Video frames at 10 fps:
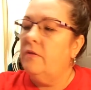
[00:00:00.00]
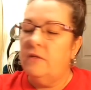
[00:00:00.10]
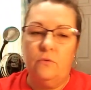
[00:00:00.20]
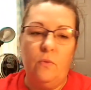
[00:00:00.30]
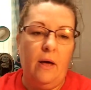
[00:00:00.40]

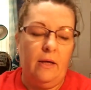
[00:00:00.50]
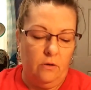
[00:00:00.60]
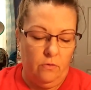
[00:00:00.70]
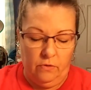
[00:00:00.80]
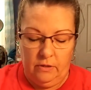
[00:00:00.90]
This is why I
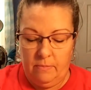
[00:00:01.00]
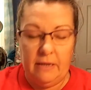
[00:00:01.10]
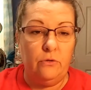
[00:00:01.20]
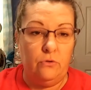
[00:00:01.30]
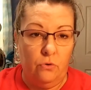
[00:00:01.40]
don't really
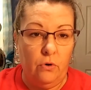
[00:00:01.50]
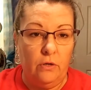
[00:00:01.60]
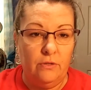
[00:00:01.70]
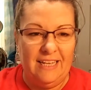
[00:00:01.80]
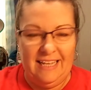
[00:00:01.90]
make
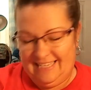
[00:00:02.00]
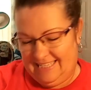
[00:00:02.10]
tutorials.